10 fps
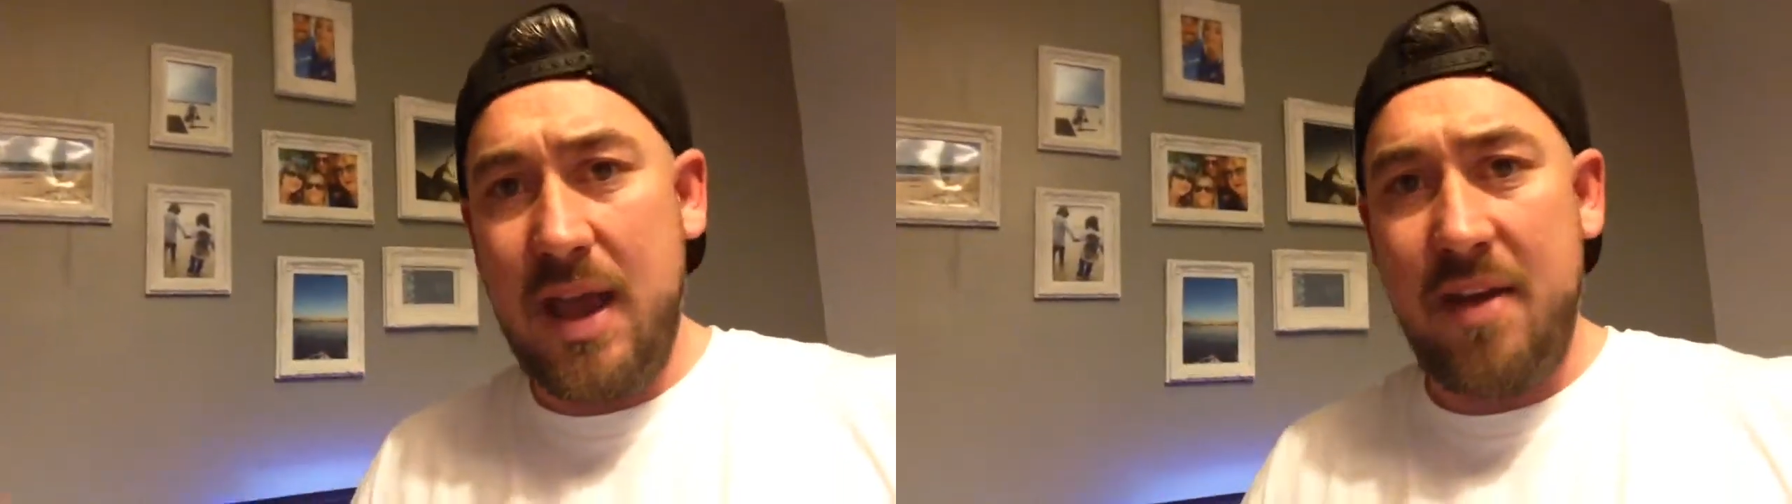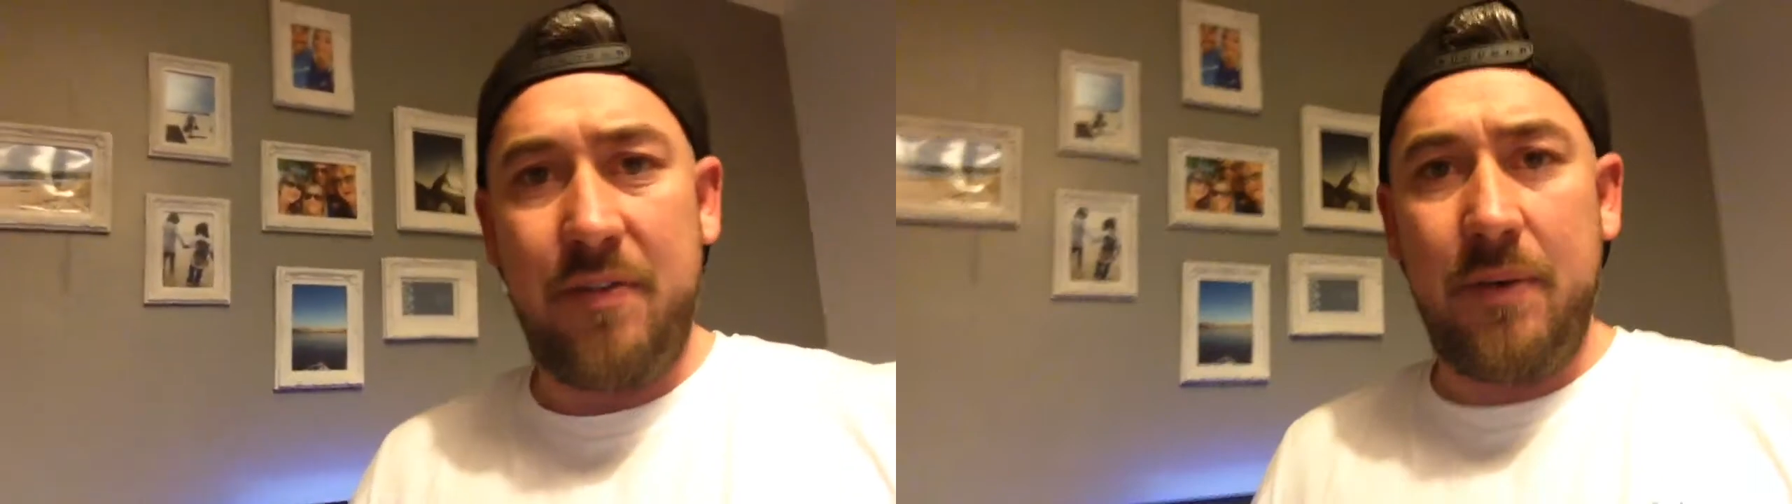
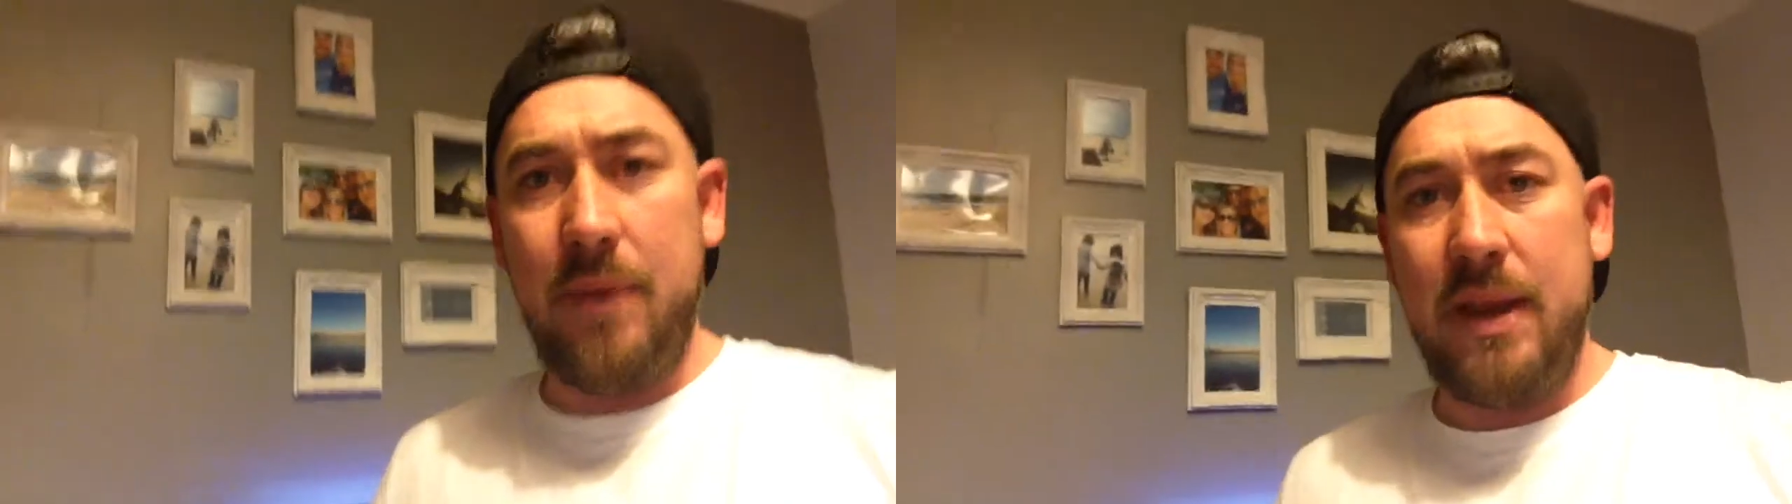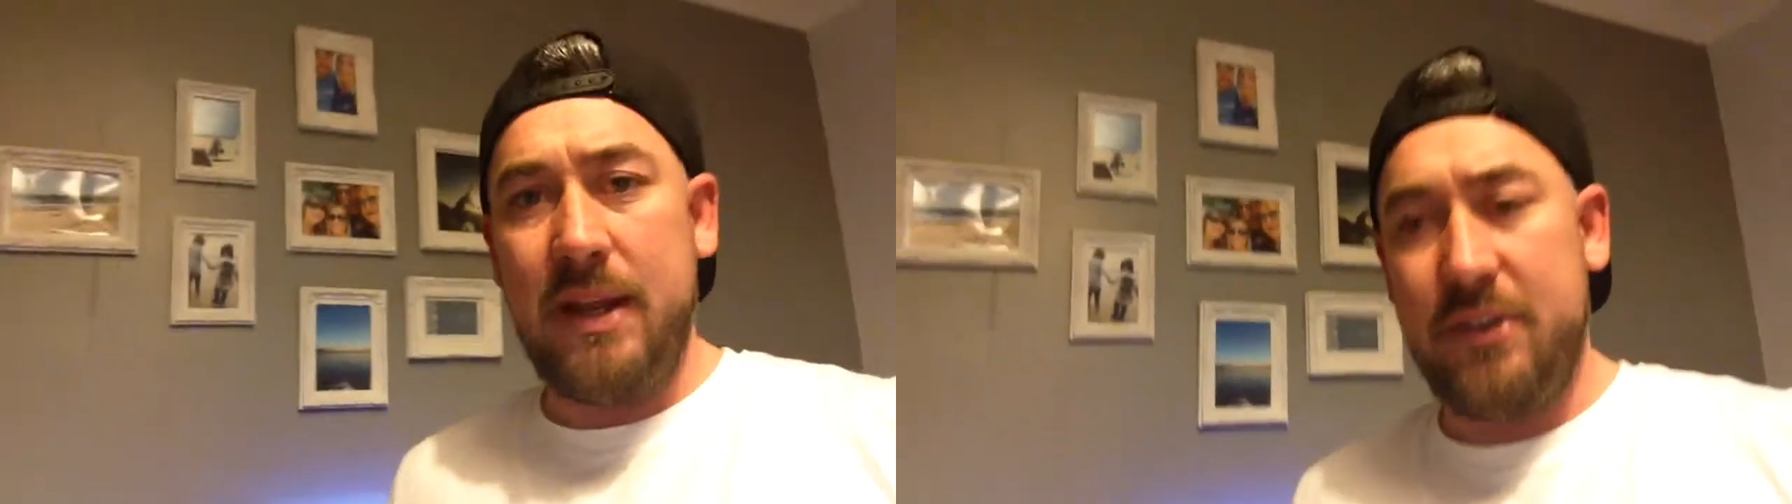every
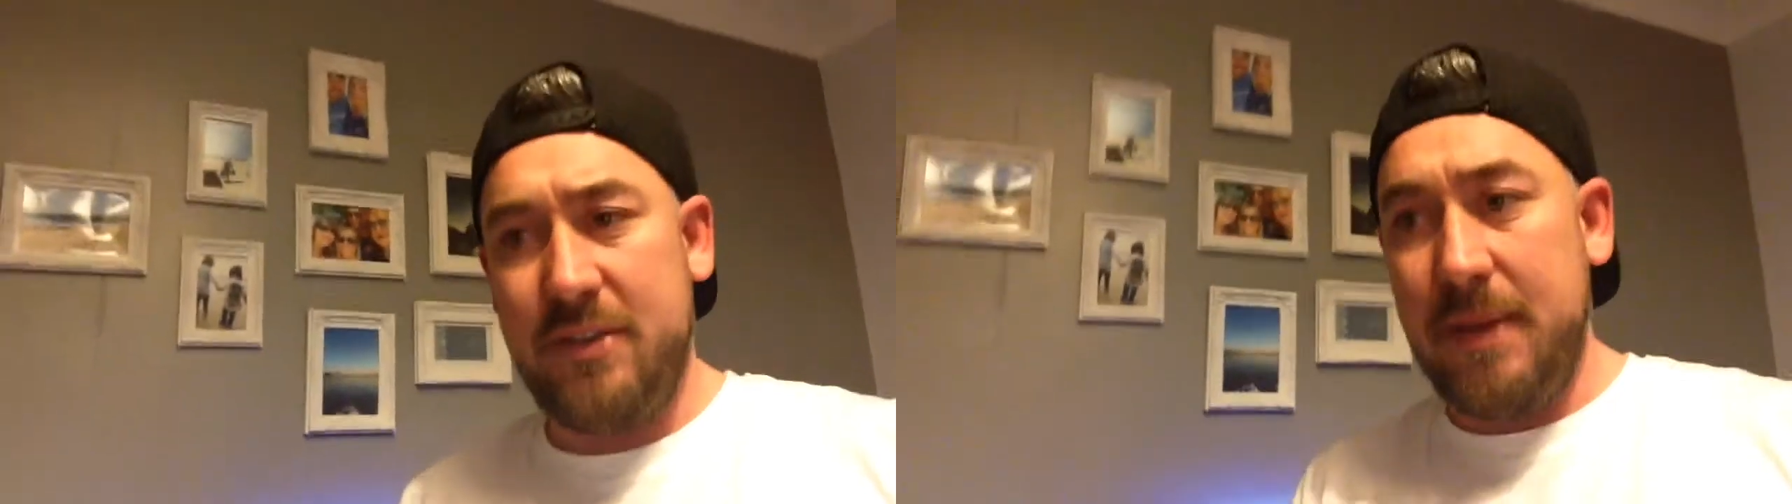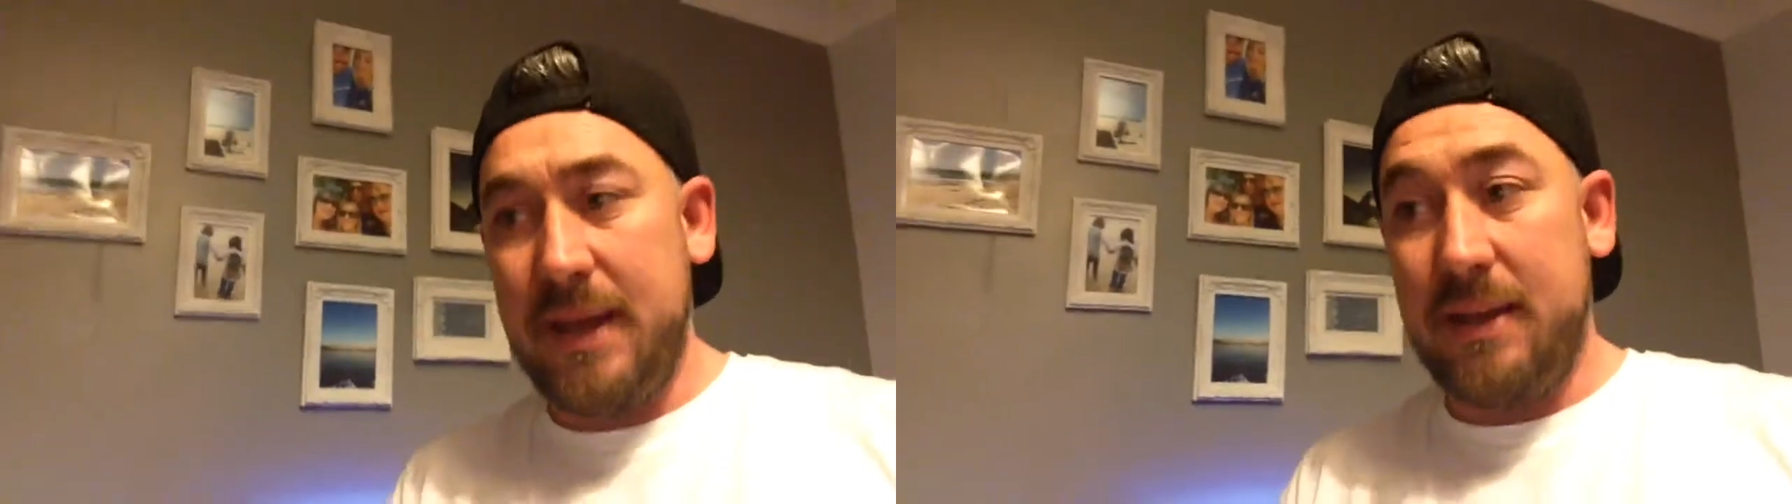week
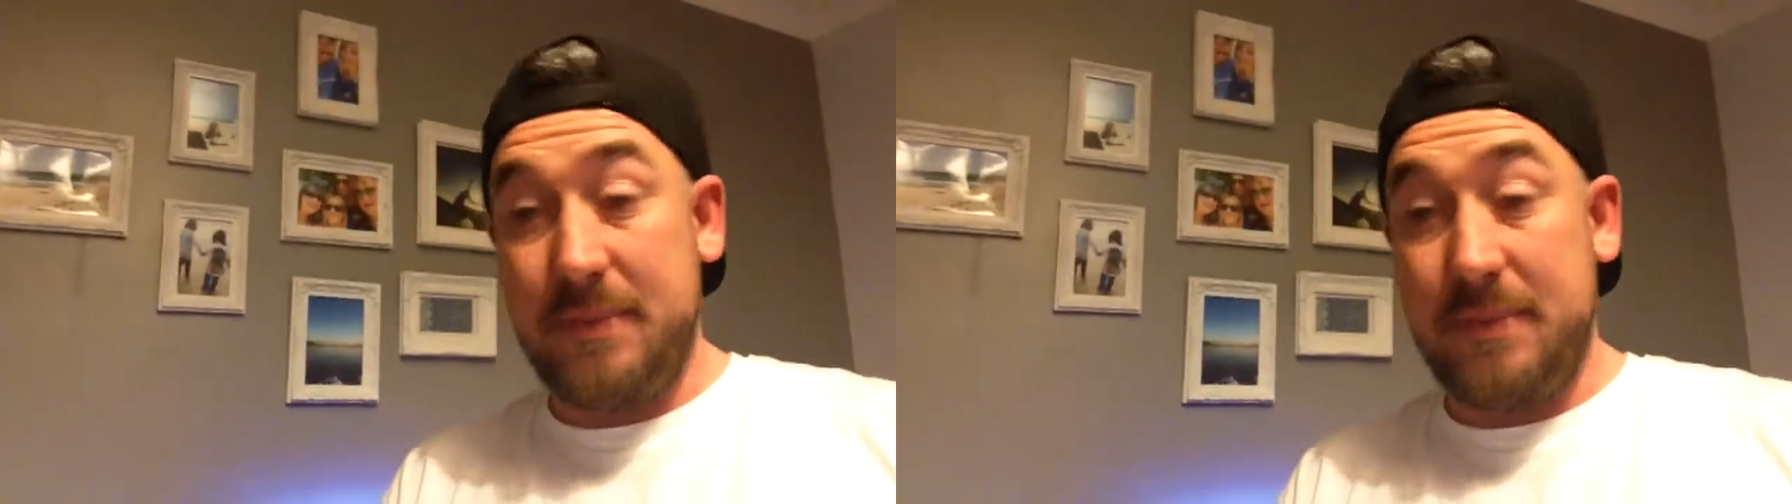just make a